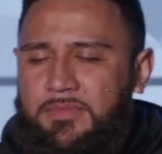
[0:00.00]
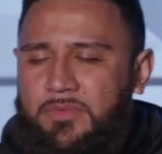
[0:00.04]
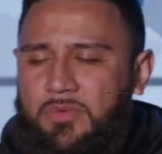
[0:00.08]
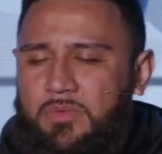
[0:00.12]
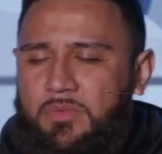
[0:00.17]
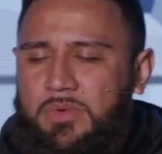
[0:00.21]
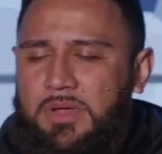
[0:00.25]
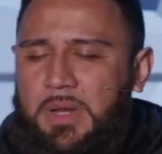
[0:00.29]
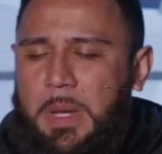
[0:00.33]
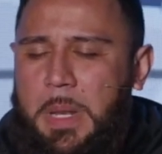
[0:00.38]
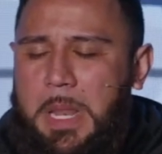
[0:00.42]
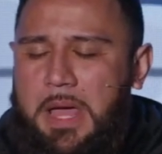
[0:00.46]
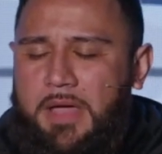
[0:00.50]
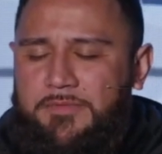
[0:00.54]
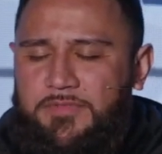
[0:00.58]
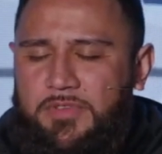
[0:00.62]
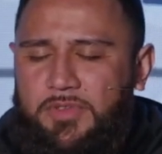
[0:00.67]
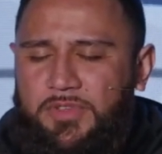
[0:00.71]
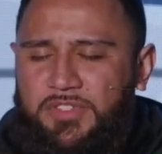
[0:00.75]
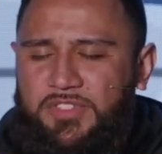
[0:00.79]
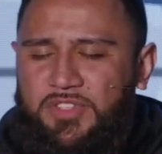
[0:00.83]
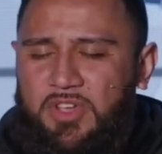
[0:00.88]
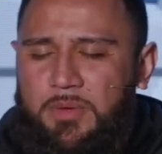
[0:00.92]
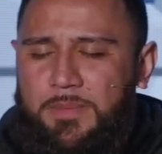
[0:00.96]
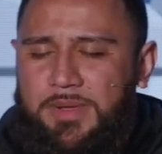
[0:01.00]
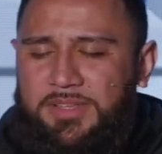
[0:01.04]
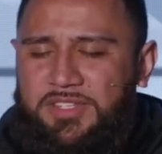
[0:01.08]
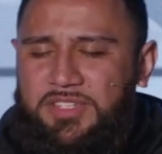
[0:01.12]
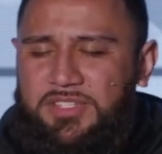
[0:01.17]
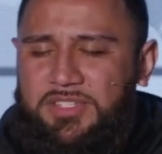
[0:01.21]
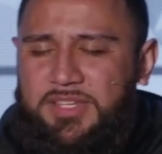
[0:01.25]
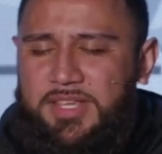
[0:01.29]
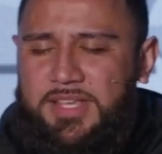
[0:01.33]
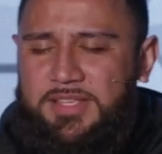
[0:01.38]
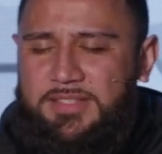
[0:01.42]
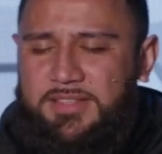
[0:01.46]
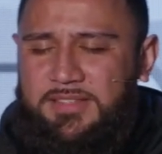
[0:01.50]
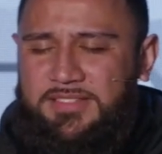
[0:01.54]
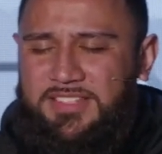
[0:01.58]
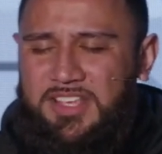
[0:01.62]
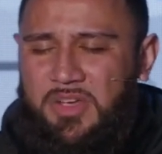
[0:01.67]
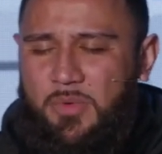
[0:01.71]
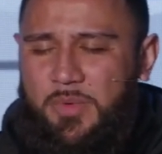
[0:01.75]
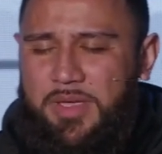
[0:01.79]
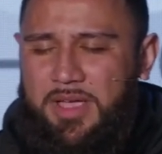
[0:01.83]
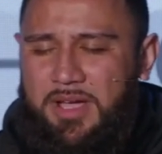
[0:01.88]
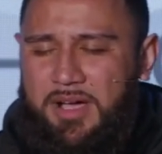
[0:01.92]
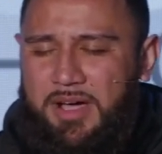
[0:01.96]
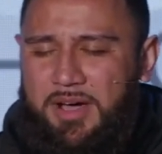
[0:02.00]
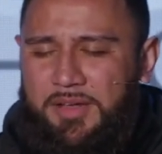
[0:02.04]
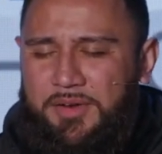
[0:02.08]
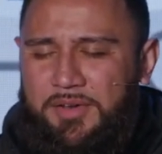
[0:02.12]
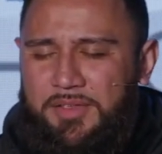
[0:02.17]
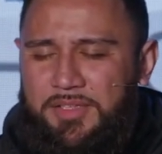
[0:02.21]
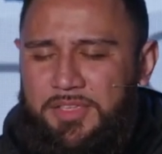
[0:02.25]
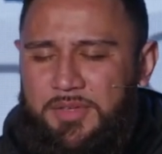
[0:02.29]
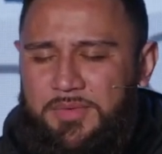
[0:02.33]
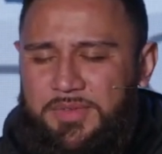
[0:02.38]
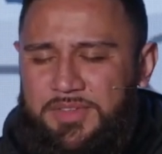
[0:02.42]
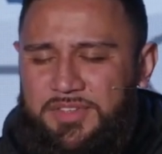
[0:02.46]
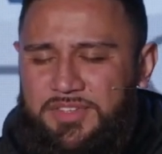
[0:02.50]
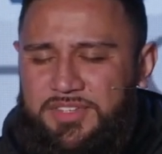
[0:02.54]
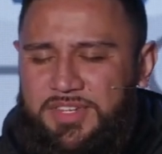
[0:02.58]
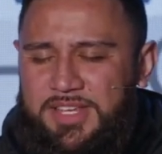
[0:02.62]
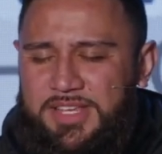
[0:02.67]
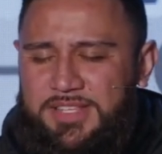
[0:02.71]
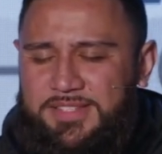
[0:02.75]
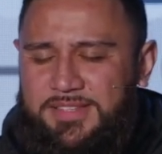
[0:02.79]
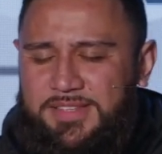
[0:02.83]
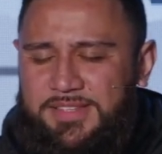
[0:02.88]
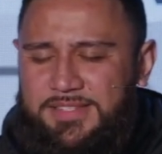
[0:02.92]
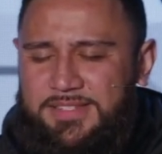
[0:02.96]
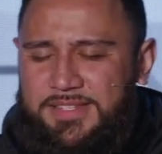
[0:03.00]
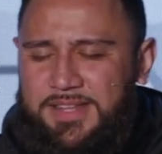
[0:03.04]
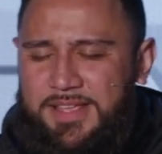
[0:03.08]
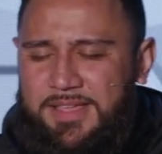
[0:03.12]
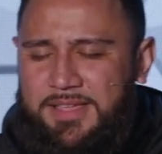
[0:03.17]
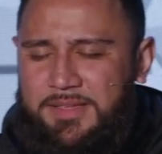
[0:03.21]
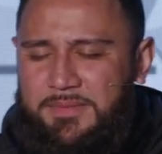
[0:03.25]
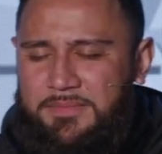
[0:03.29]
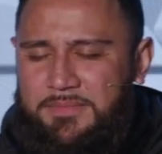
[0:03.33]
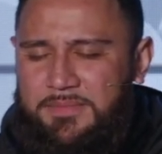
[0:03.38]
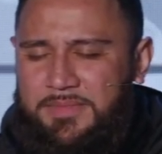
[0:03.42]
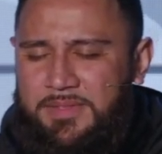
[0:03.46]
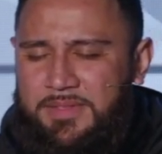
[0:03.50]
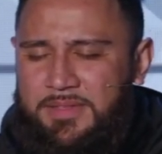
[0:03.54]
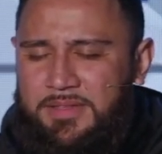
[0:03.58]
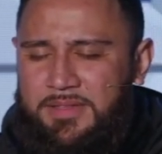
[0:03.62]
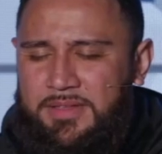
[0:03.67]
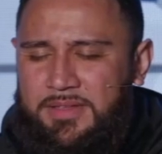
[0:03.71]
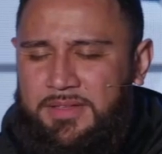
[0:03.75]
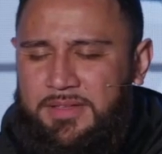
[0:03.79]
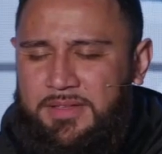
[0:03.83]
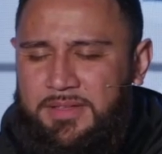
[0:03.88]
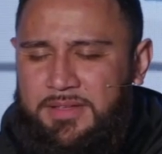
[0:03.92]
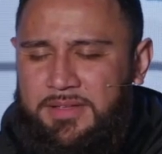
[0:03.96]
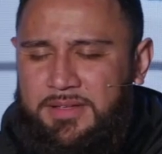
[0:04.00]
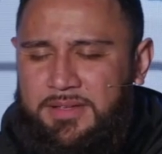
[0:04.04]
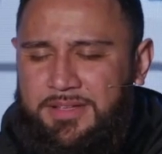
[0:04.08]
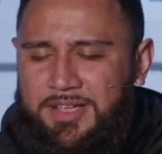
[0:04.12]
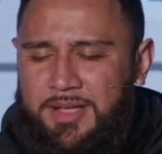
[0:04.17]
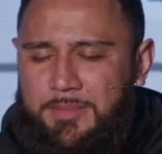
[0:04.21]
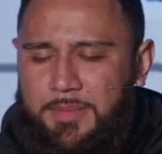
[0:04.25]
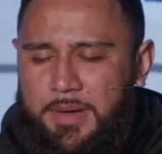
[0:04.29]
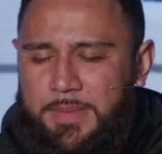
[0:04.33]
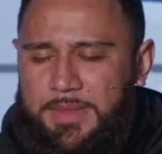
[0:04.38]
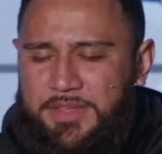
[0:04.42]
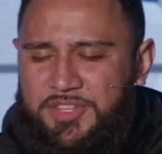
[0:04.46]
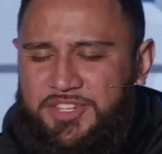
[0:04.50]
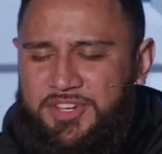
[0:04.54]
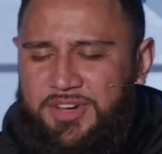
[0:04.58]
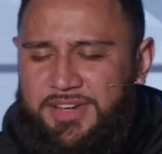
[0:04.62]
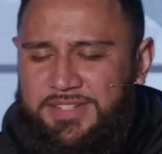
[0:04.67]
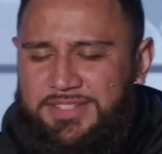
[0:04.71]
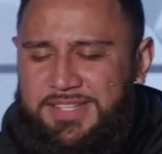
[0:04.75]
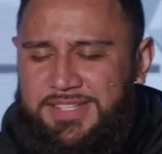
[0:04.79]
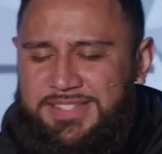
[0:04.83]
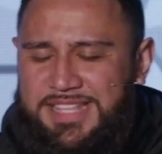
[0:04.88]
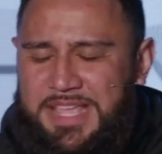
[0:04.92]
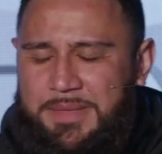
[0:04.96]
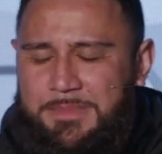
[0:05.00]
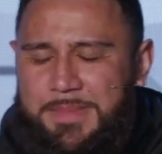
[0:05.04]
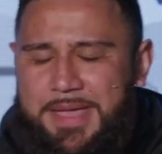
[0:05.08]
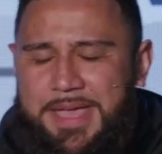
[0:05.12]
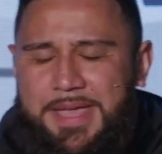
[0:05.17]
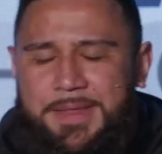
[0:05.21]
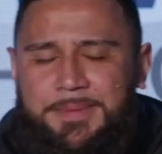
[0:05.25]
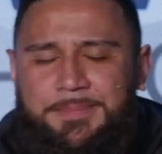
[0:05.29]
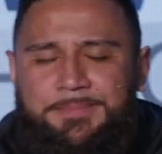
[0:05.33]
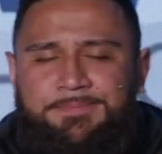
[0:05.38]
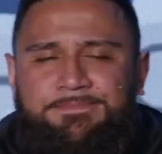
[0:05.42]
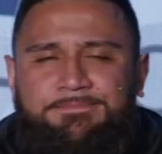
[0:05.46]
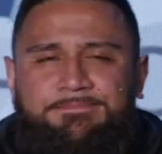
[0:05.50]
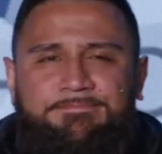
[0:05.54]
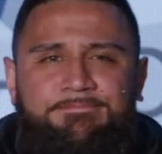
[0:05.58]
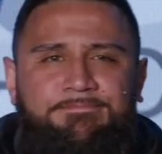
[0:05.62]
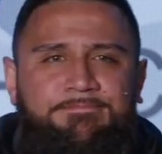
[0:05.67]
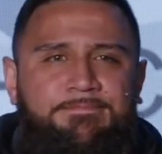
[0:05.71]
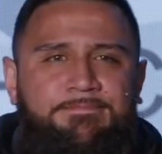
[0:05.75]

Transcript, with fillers: We love you so much, Jesus, and we honor you in Jesus' name. Come on, the church says, Amen.